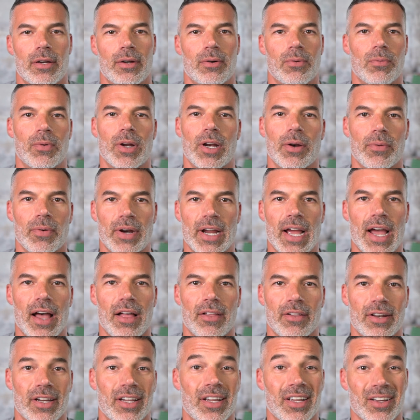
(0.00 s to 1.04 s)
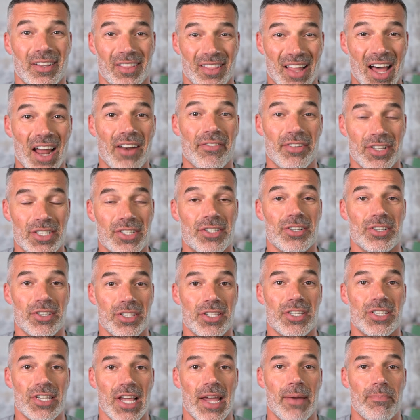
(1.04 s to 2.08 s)
when in reality, a lot of it's just
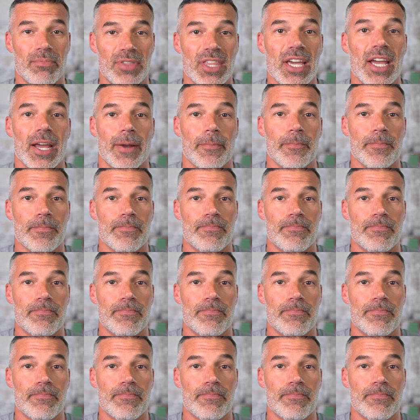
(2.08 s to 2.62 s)
the same thing.